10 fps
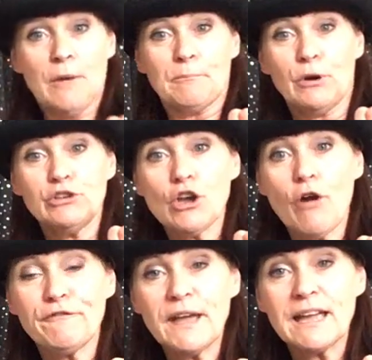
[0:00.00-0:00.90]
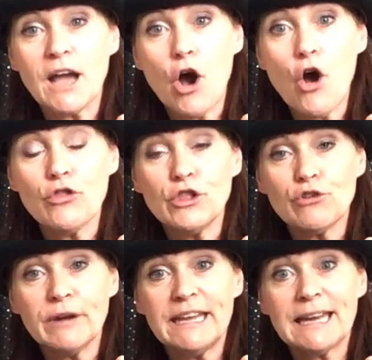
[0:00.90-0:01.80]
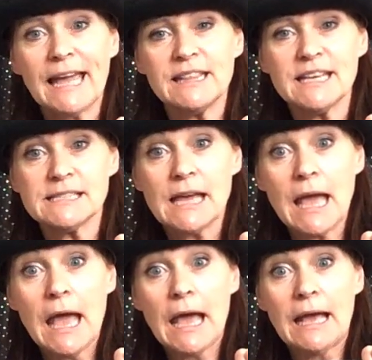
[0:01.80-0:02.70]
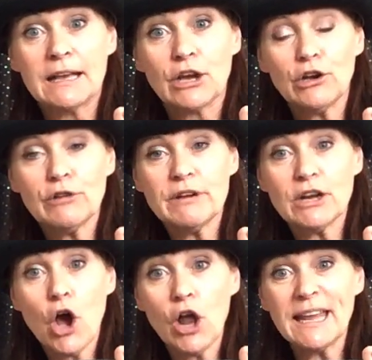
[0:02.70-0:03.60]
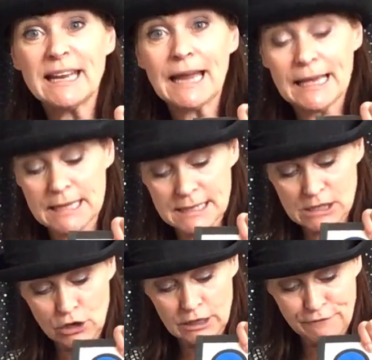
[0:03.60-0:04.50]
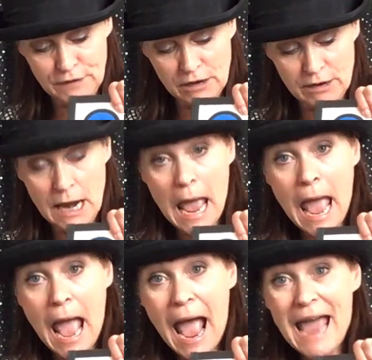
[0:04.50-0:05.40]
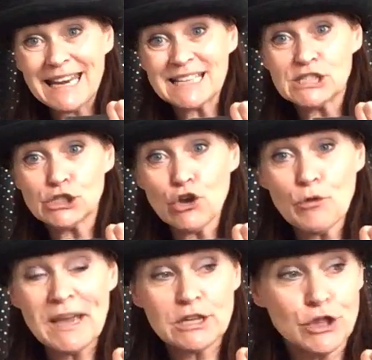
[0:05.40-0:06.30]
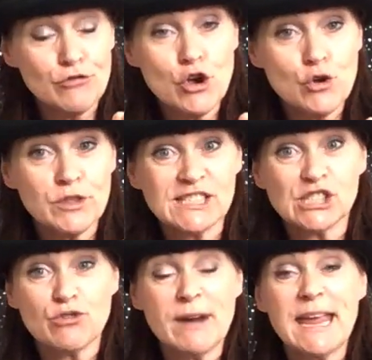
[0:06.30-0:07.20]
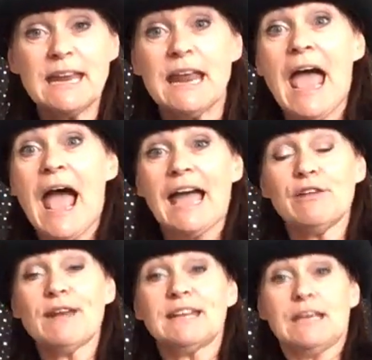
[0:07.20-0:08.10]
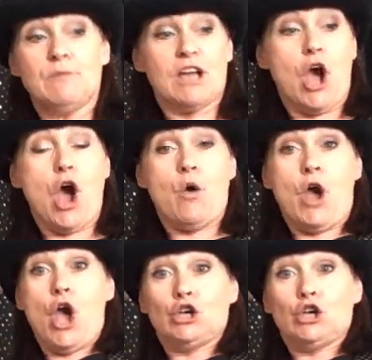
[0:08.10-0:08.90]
Put your finger on the green like this. Colour it all in like this. Colour your finger in. And let's zoom it through the screen. Are you ready? Here we go.